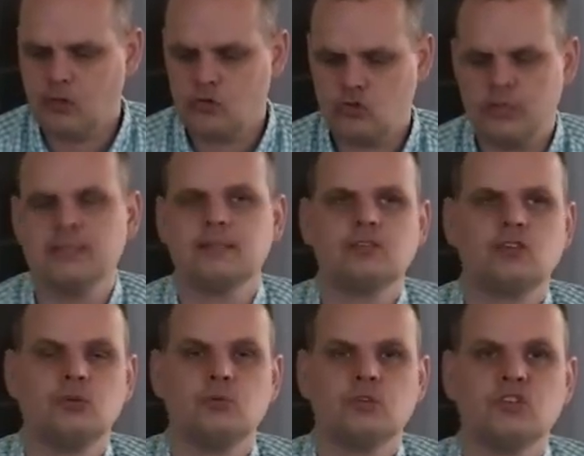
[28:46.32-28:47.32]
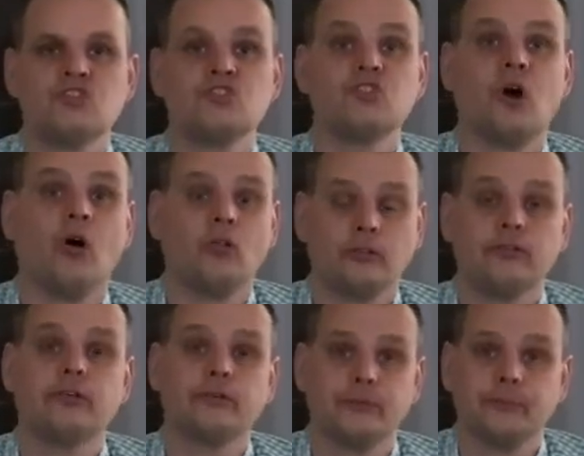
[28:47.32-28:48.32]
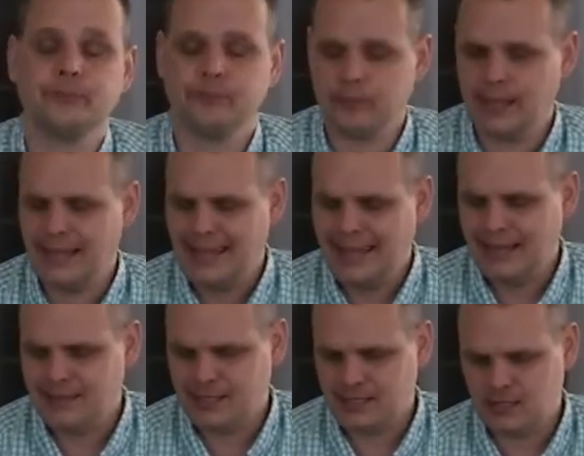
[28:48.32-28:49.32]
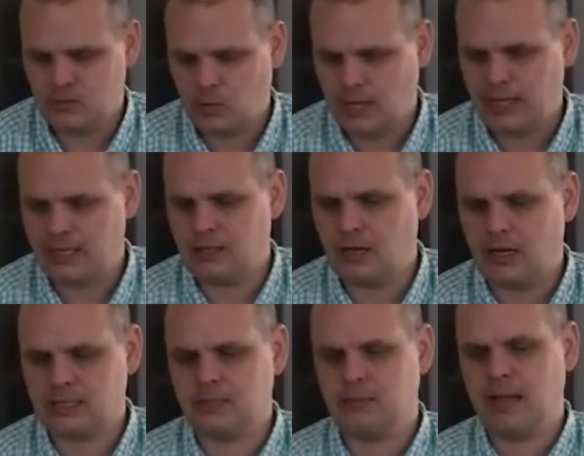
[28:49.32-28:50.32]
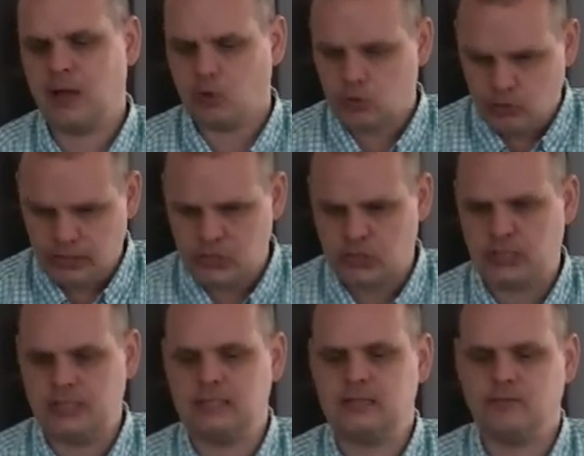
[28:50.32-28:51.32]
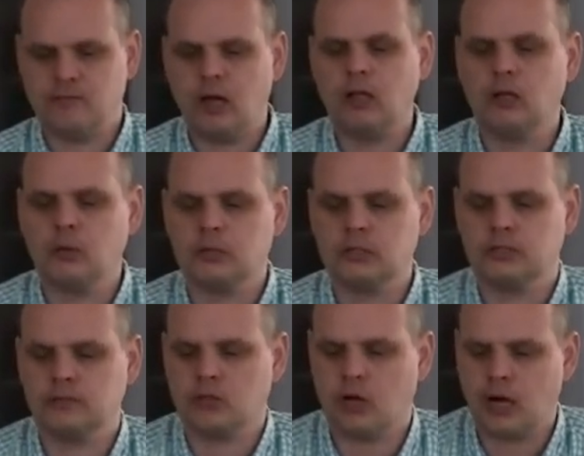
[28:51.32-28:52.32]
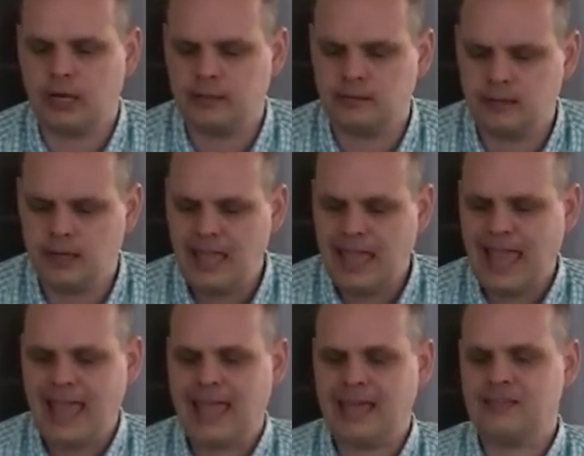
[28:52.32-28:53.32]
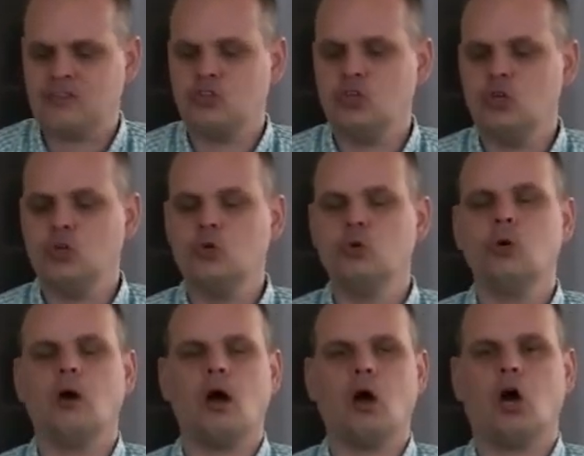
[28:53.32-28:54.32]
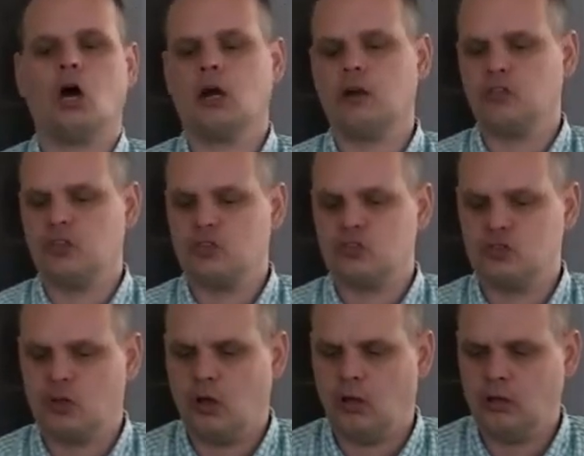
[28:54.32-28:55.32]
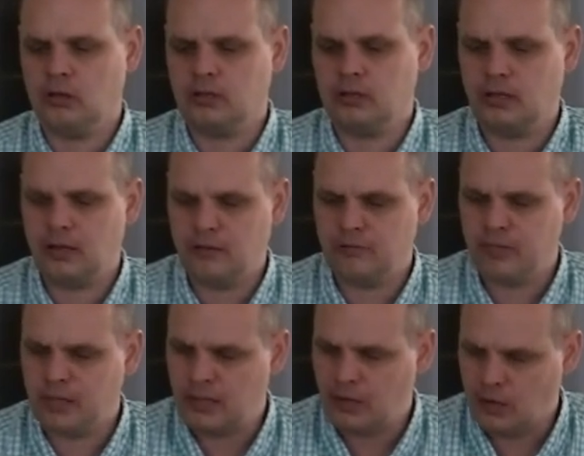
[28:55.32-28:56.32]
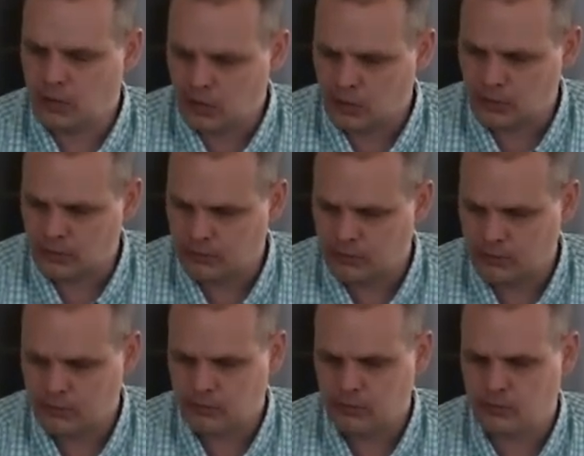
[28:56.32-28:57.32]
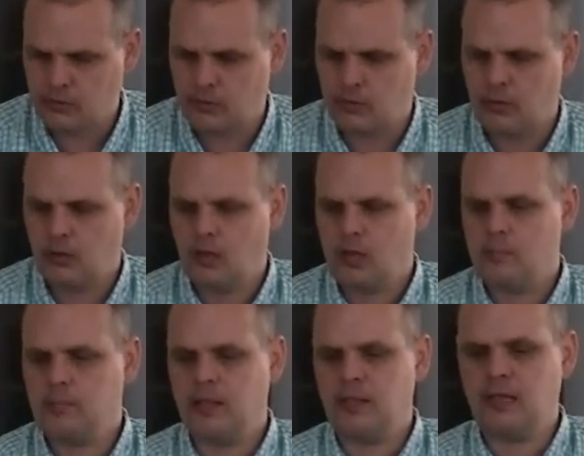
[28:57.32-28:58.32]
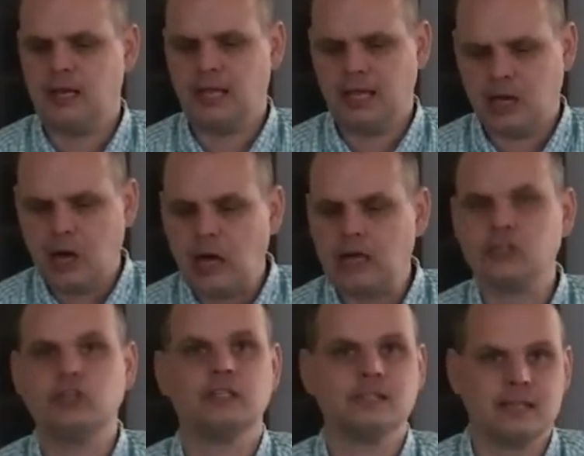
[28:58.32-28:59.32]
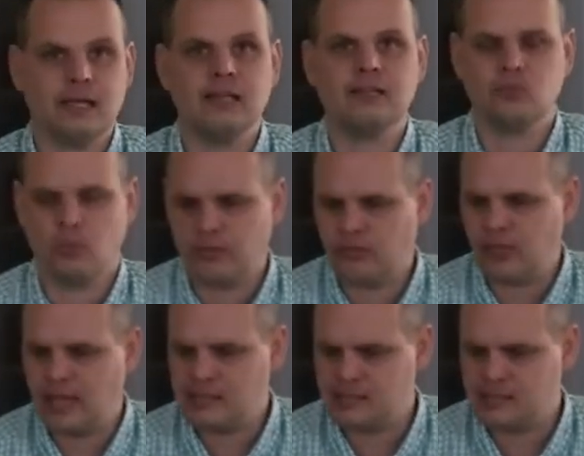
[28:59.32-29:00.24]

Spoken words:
Jesus uses salt. And this is where he talks about Christians and followers of Christ as you are the salt of the earth. But then he cautions us with that